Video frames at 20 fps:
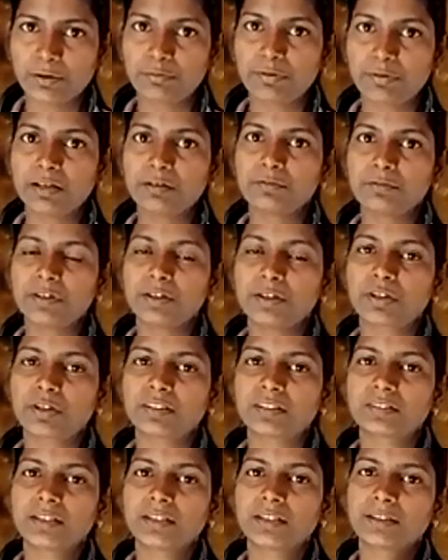When we, you
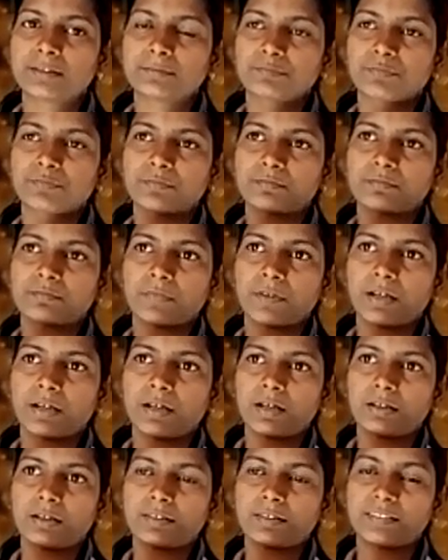can say,
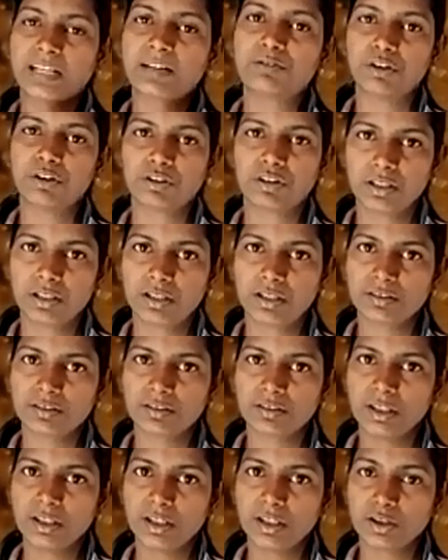save our
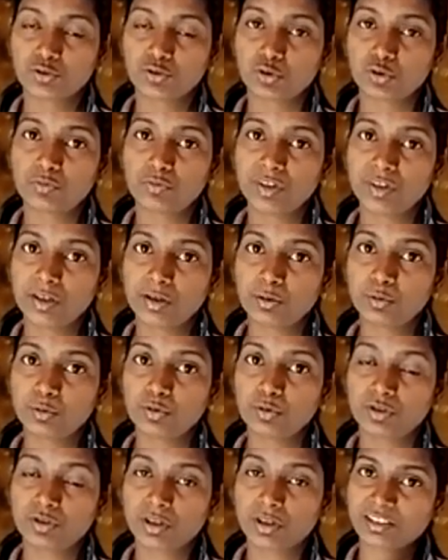energy, so we
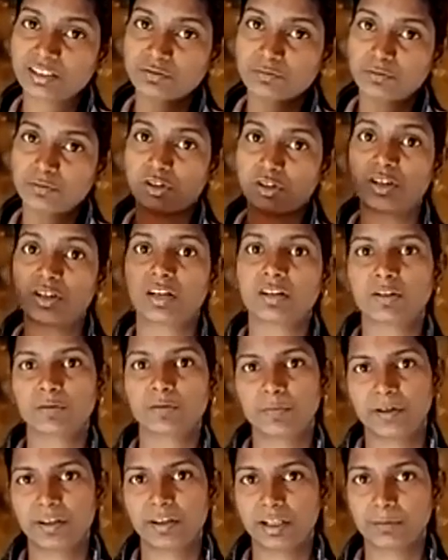do tasks for a longer
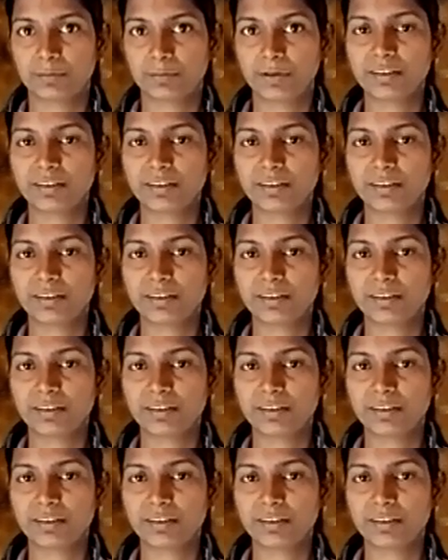period of time.